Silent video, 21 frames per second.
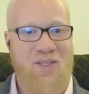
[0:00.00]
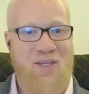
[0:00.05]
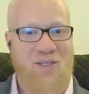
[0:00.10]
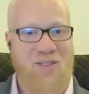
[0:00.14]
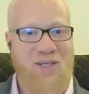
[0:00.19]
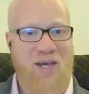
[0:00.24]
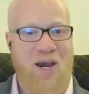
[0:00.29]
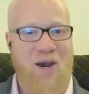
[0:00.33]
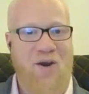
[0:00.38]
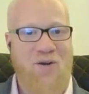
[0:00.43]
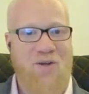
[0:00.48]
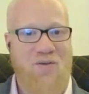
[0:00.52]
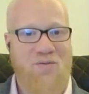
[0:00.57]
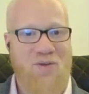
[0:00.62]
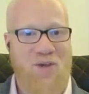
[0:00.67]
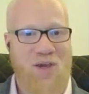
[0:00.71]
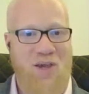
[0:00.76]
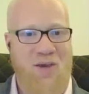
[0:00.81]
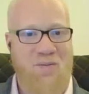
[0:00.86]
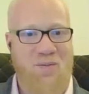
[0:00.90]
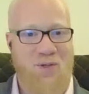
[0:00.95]
The entirety of
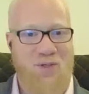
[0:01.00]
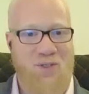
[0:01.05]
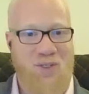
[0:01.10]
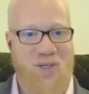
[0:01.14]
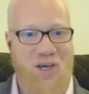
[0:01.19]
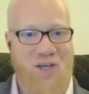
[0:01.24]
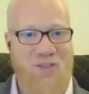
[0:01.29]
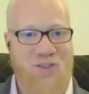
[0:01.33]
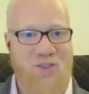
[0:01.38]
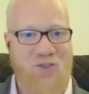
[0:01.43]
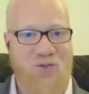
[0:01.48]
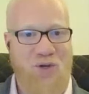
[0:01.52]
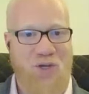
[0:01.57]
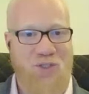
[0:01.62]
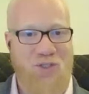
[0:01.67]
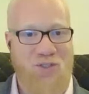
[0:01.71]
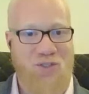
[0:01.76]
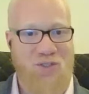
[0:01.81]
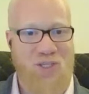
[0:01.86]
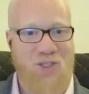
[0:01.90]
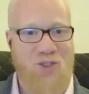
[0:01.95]
game is
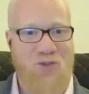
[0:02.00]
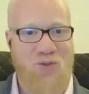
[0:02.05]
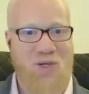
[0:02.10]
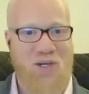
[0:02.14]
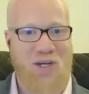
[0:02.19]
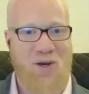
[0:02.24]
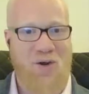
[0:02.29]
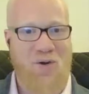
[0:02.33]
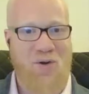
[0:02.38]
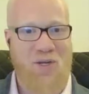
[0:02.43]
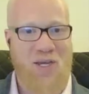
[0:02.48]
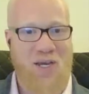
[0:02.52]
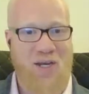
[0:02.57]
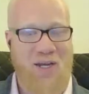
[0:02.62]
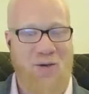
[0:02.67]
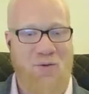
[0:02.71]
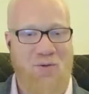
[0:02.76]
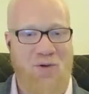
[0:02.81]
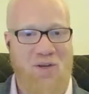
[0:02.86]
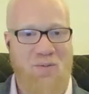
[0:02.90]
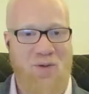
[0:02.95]
concentration, sensory clarity, and
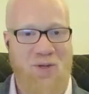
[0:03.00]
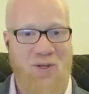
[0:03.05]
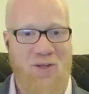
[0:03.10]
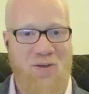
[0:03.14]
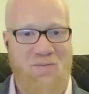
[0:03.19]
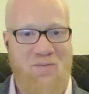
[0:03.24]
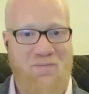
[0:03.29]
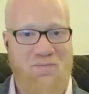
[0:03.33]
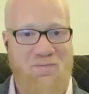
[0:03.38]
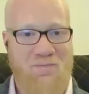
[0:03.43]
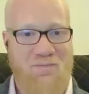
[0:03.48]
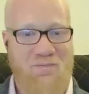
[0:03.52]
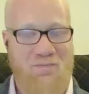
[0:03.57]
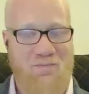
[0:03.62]
equanimity.